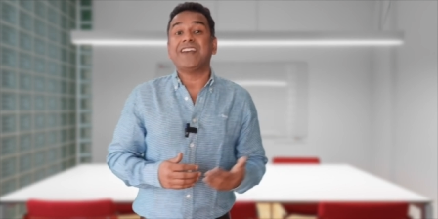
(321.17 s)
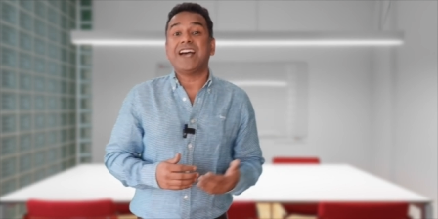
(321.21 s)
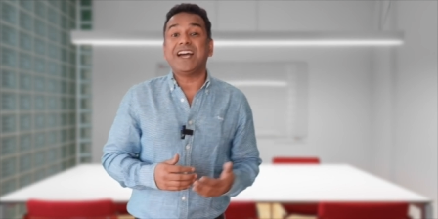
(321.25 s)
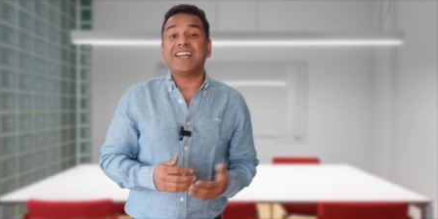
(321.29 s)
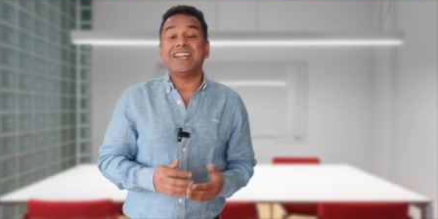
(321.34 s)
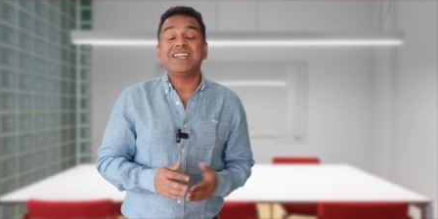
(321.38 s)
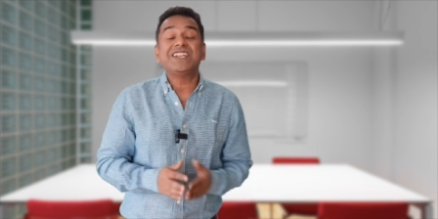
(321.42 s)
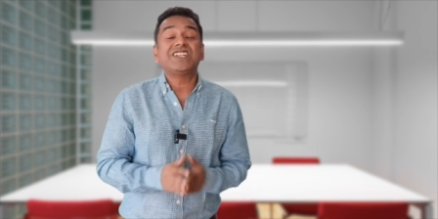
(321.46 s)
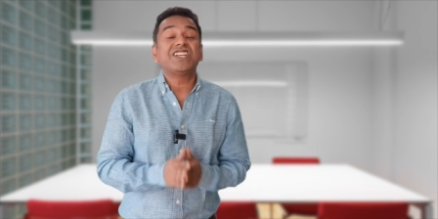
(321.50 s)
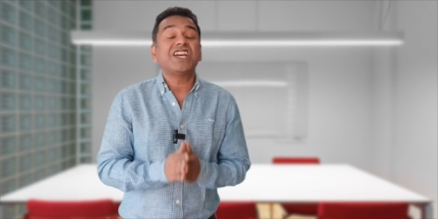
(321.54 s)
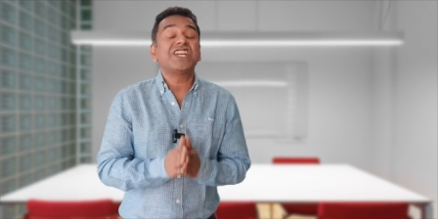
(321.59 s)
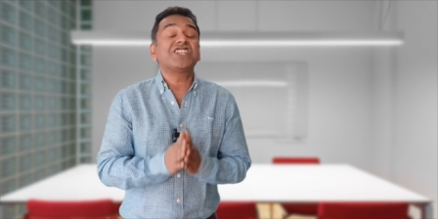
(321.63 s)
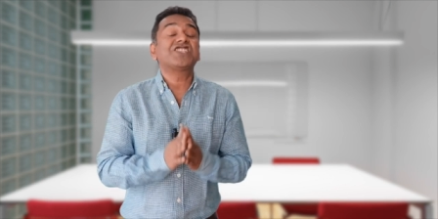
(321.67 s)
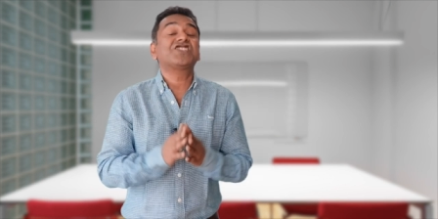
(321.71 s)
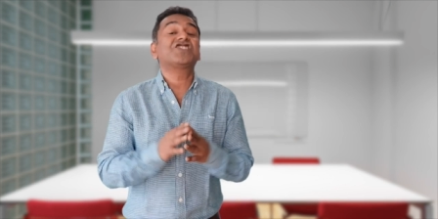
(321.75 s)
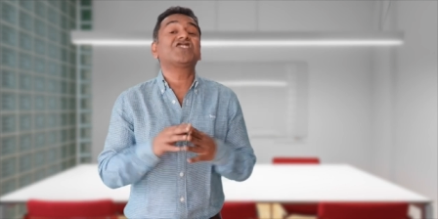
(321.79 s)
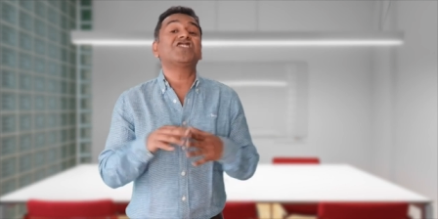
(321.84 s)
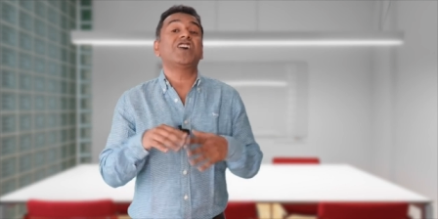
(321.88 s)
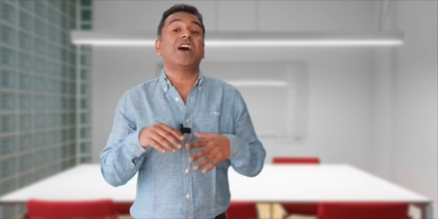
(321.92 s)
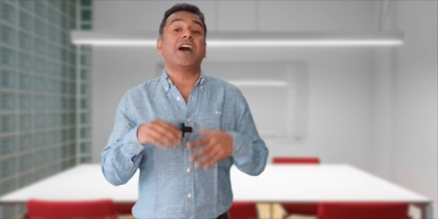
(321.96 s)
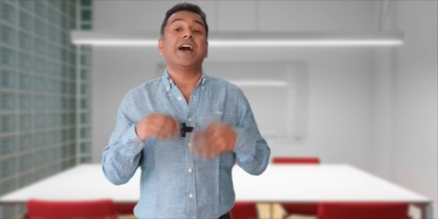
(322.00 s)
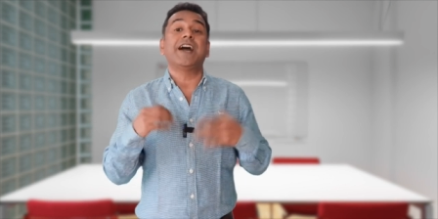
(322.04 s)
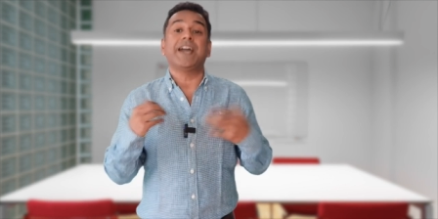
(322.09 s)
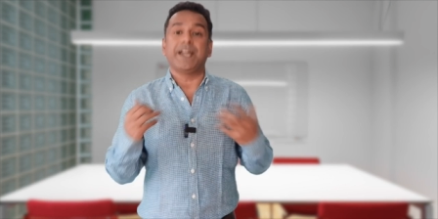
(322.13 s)
that it takes
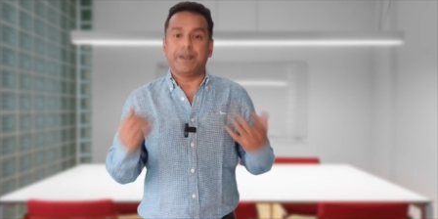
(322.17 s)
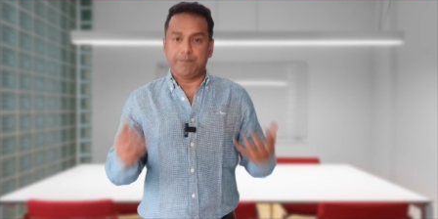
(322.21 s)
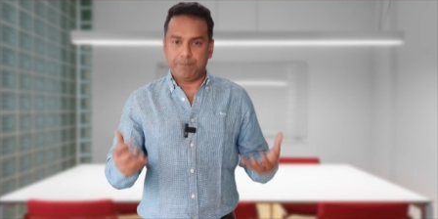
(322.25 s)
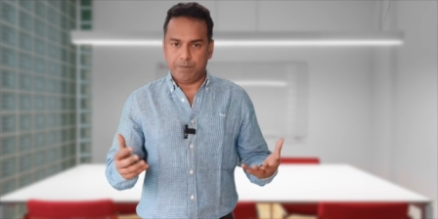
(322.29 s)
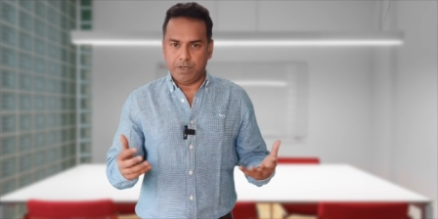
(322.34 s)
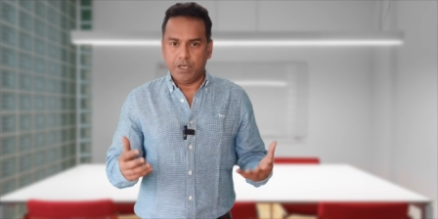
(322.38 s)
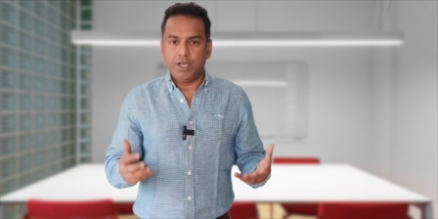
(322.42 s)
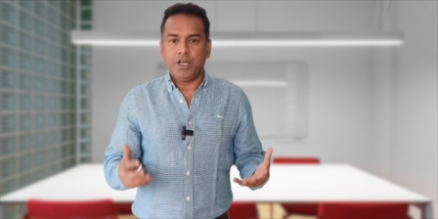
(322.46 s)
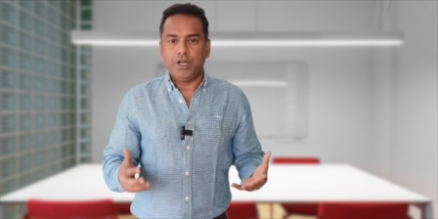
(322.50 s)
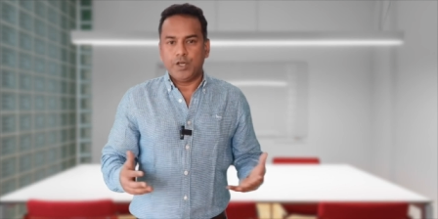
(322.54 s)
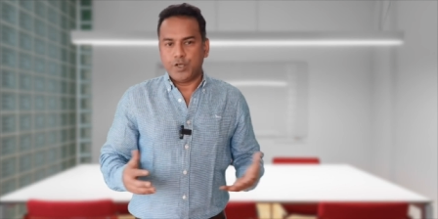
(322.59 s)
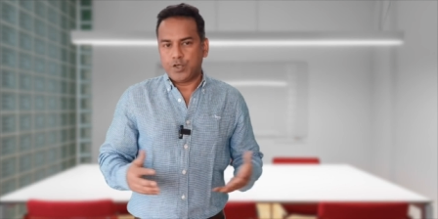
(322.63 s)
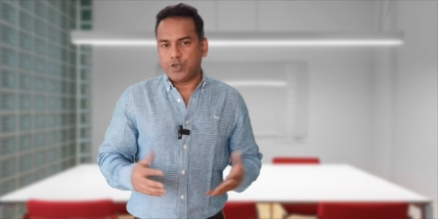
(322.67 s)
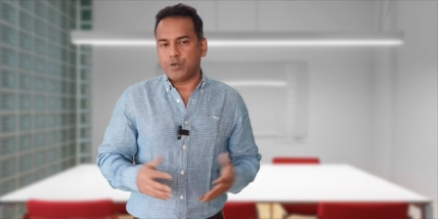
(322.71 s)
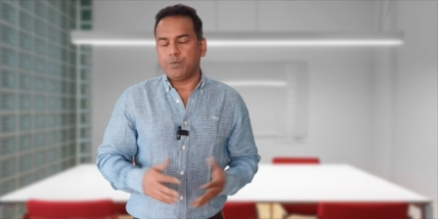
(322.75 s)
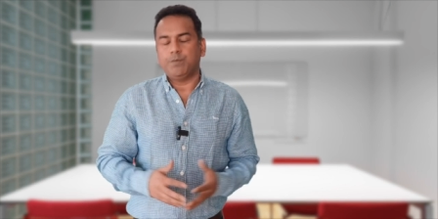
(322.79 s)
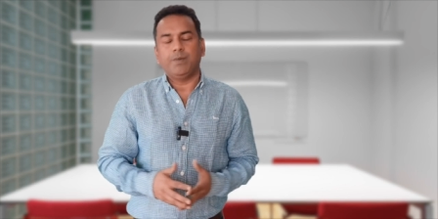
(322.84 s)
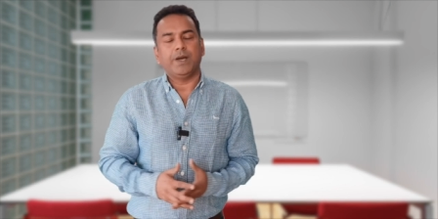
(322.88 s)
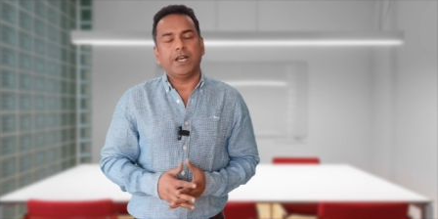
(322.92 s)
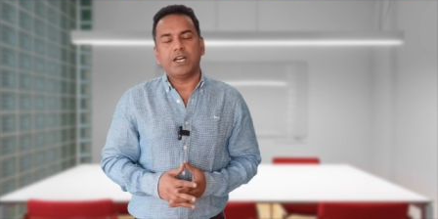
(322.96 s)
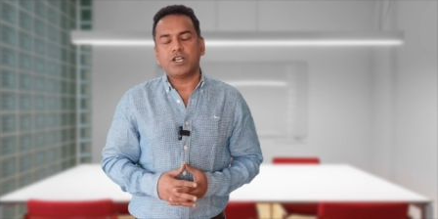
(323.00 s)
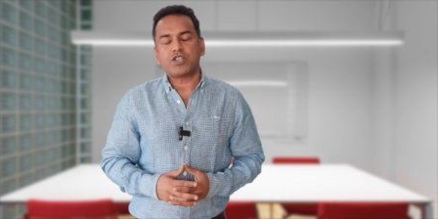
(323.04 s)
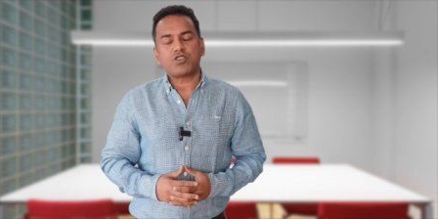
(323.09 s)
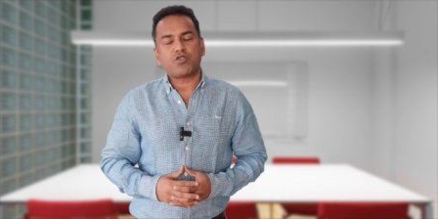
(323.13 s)
time to
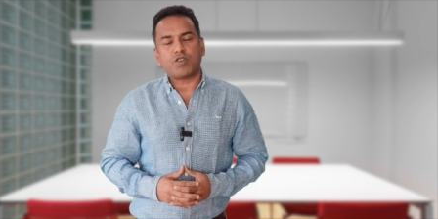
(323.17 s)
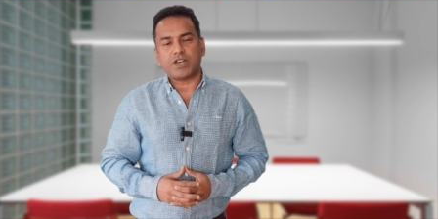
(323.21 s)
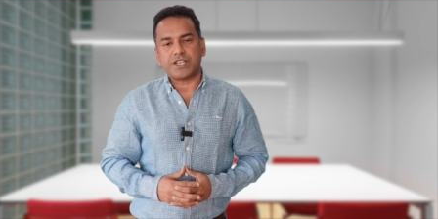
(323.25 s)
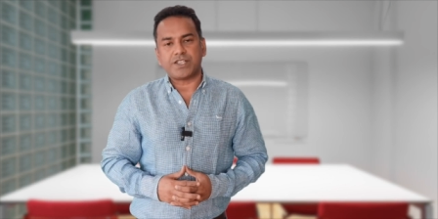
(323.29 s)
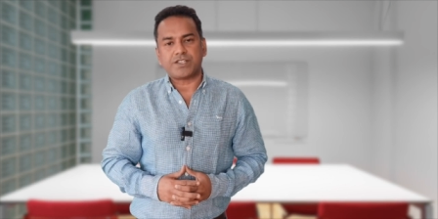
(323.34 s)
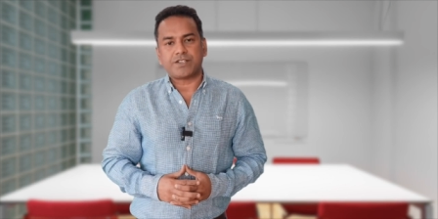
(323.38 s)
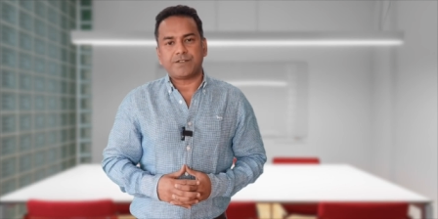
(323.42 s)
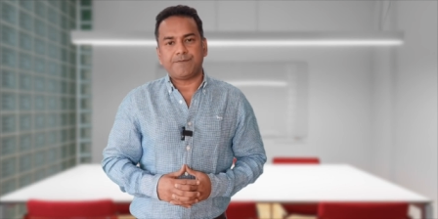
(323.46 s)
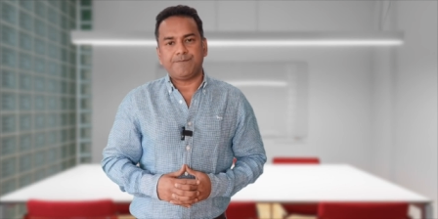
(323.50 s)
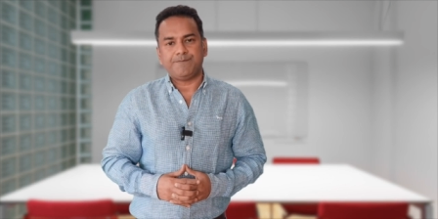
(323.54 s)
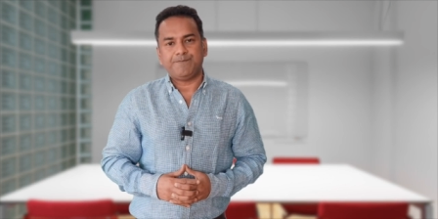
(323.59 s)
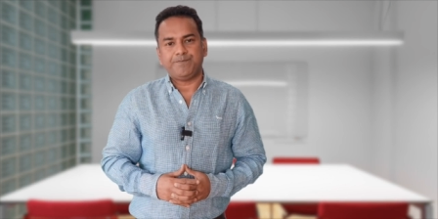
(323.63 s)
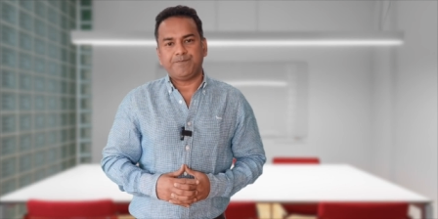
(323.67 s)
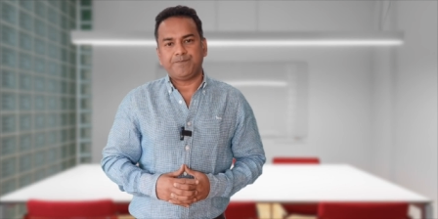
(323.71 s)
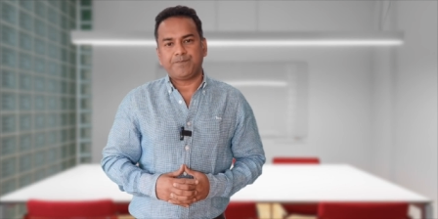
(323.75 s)
build trust.